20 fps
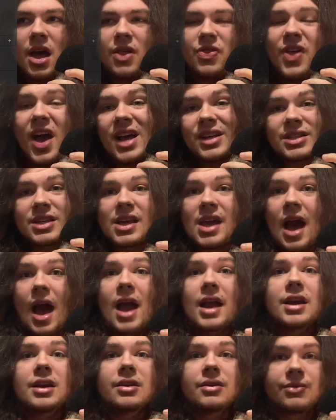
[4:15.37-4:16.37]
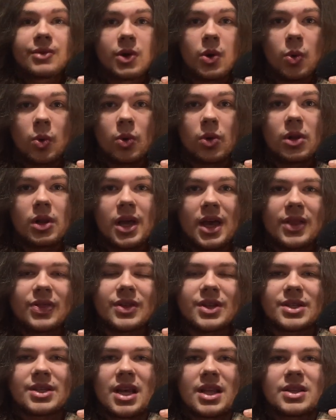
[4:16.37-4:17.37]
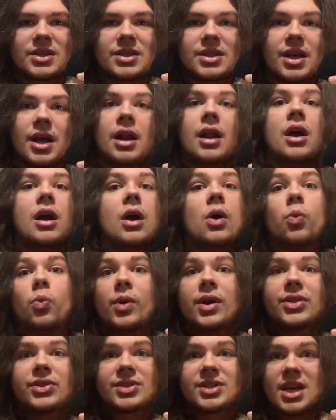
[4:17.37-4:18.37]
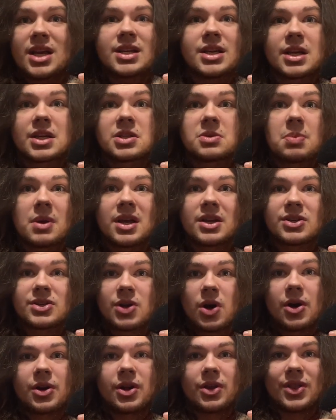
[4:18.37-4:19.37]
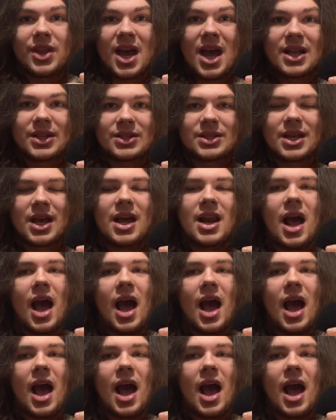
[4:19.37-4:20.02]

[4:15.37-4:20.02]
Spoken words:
That's kind of cool in the sense that with settings being stored on the headset,